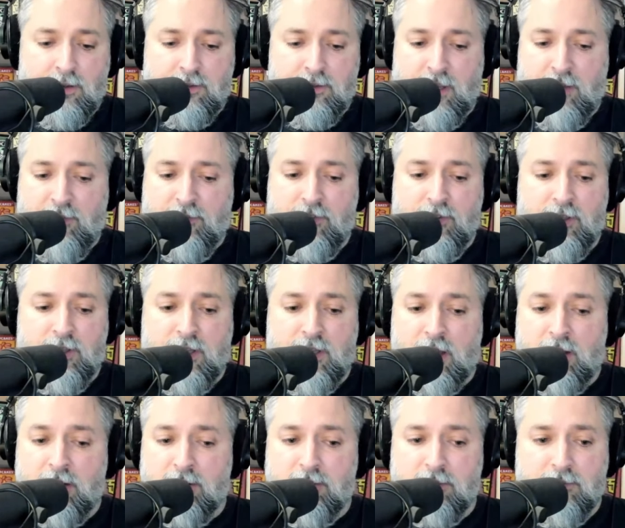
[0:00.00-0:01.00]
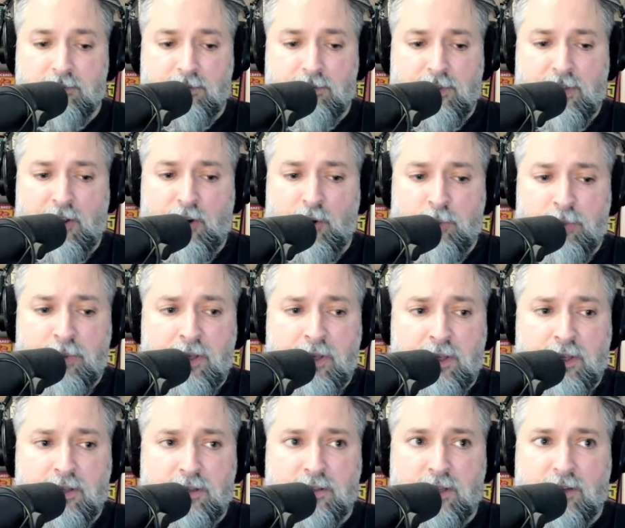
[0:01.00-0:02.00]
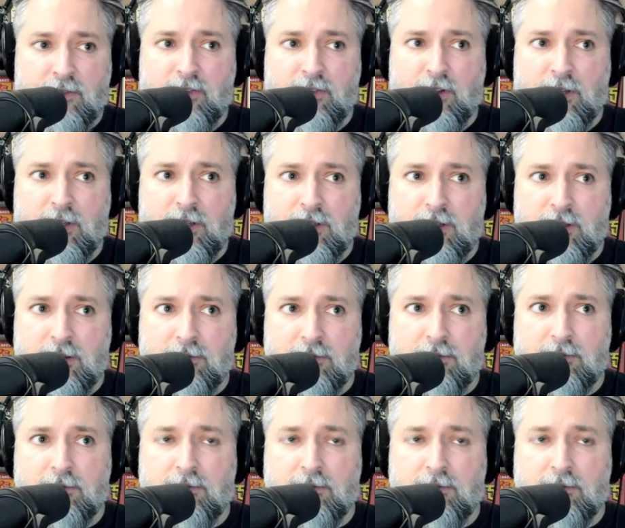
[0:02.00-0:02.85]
definitely get therapy and definitely